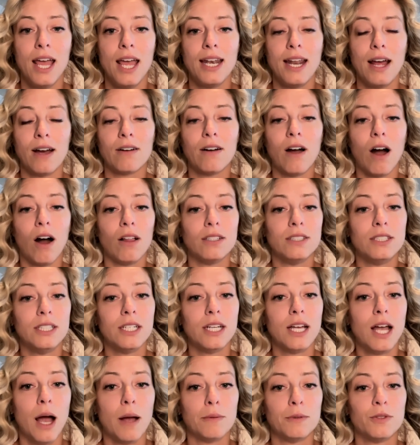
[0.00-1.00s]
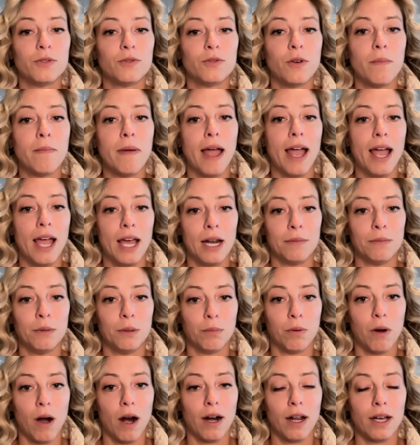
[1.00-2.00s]
Now, collagen comes from animal
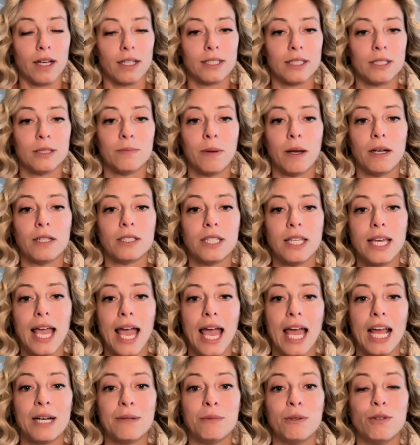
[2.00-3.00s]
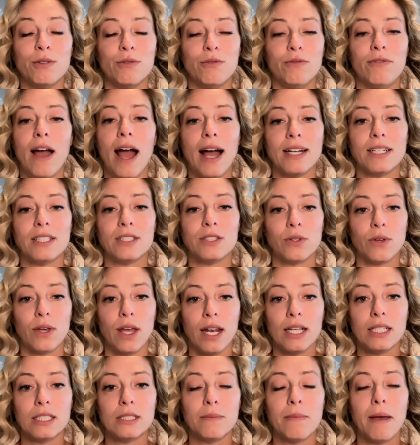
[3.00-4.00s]
products, especially animal fat. So
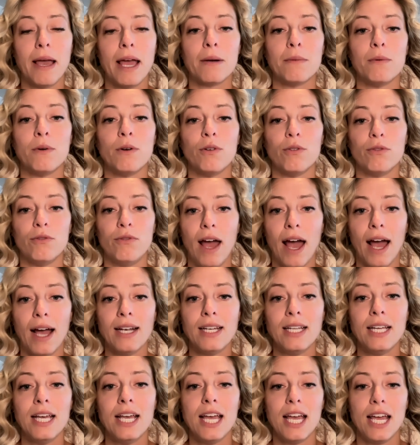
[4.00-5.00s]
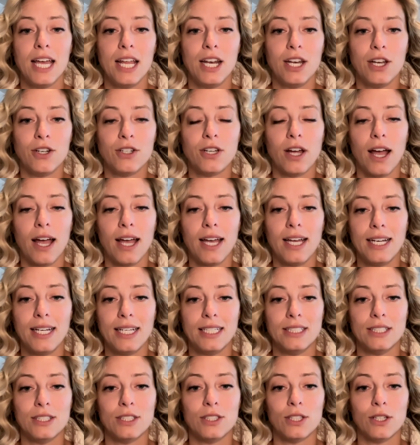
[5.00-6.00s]
getting some animal fat in your diet
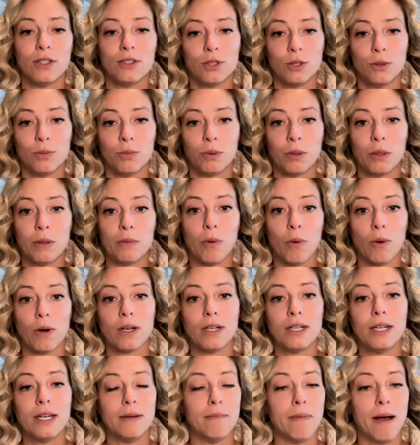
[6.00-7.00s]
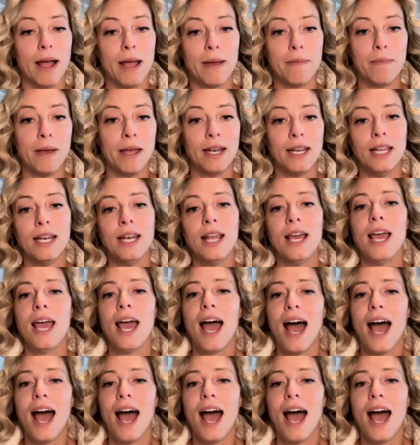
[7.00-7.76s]
is super important, in my opinion.